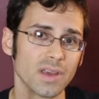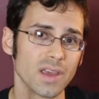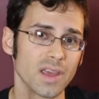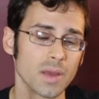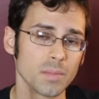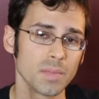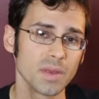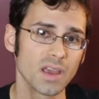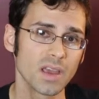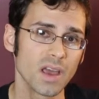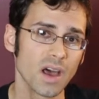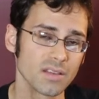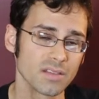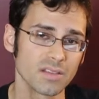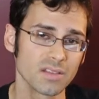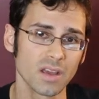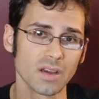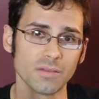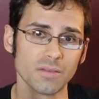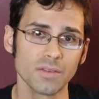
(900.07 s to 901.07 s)
because
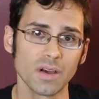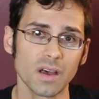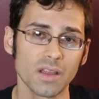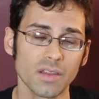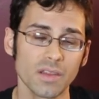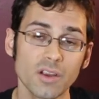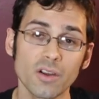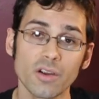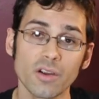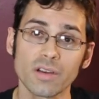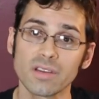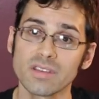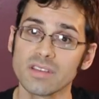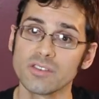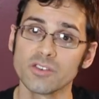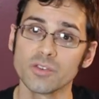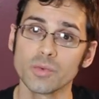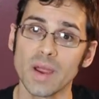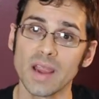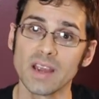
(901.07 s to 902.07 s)
of the current
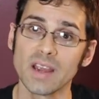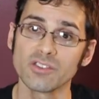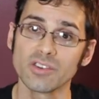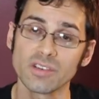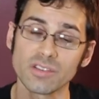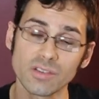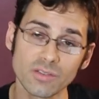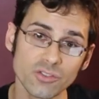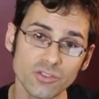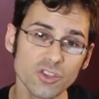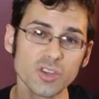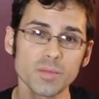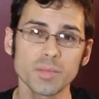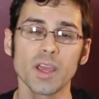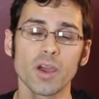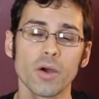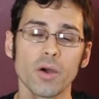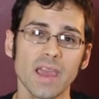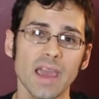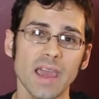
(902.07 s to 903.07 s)
situation. So it should
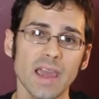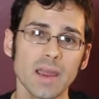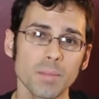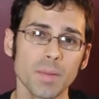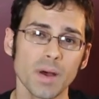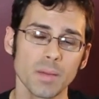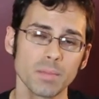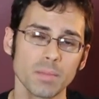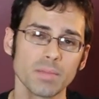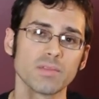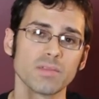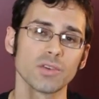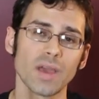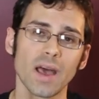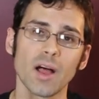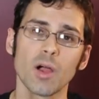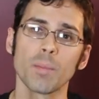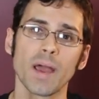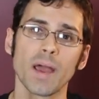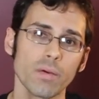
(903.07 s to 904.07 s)
be okay, but to
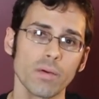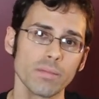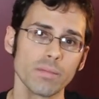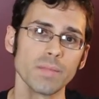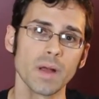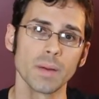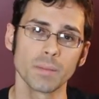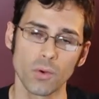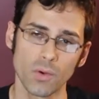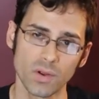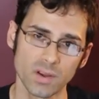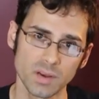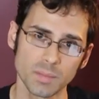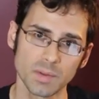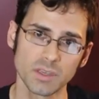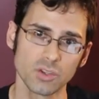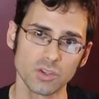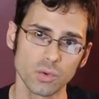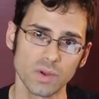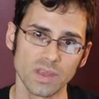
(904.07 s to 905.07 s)
help out, I'm going to be
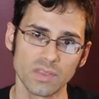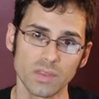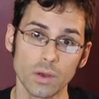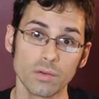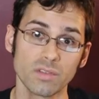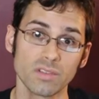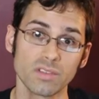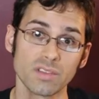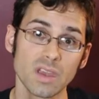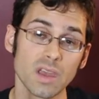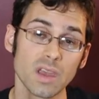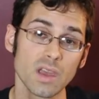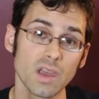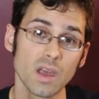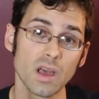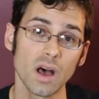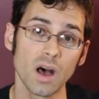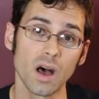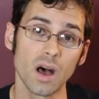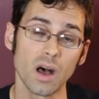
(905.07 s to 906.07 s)
doing those
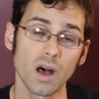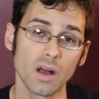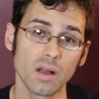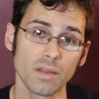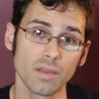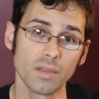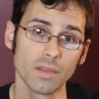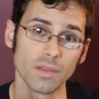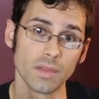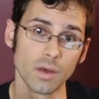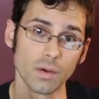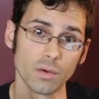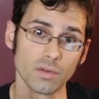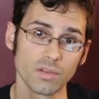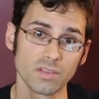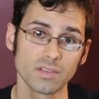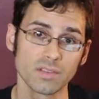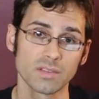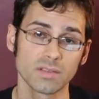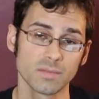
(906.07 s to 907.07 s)

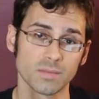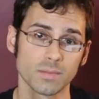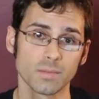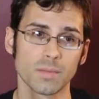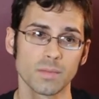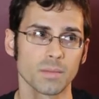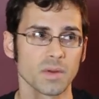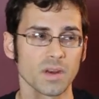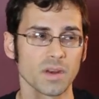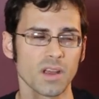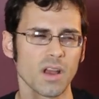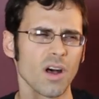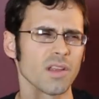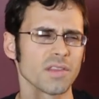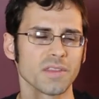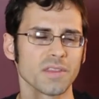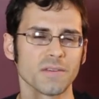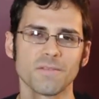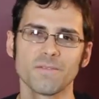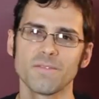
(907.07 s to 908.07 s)
those, I'm going to
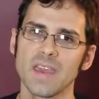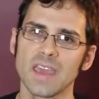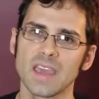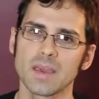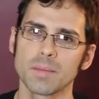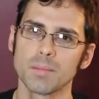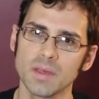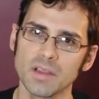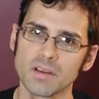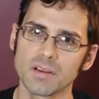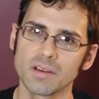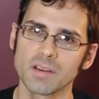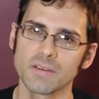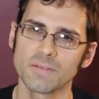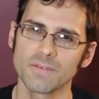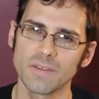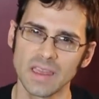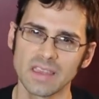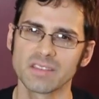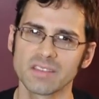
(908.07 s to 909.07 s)
call it the fake milk
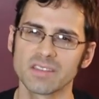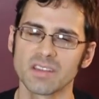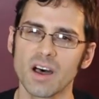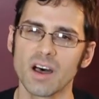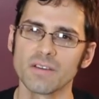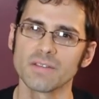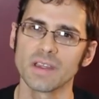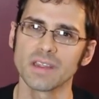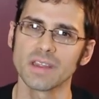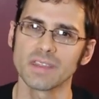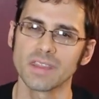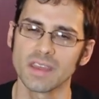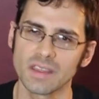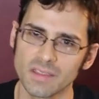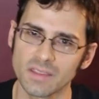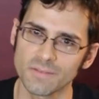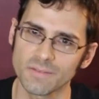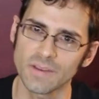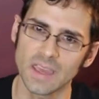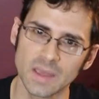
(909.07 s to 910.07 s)
face-off, I think.
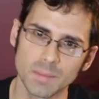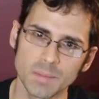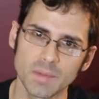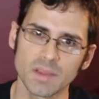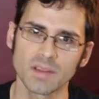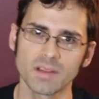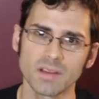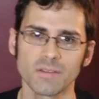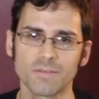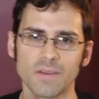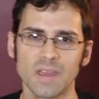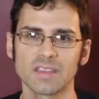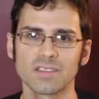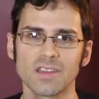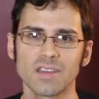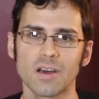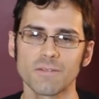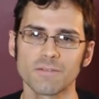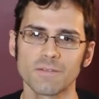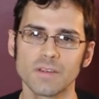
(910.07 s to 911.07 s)
The fake milk
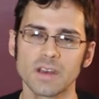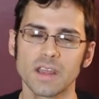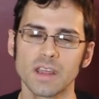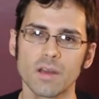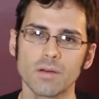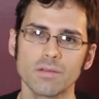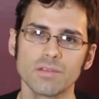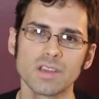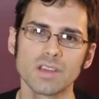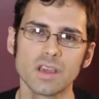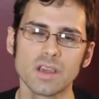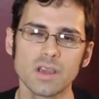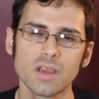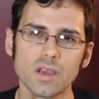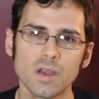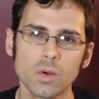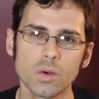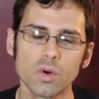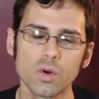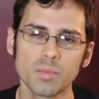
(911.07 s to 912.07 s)
face-off videos
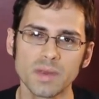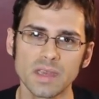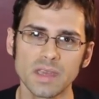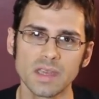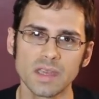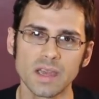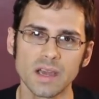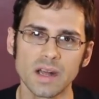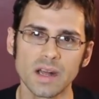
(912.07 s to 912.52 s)
will be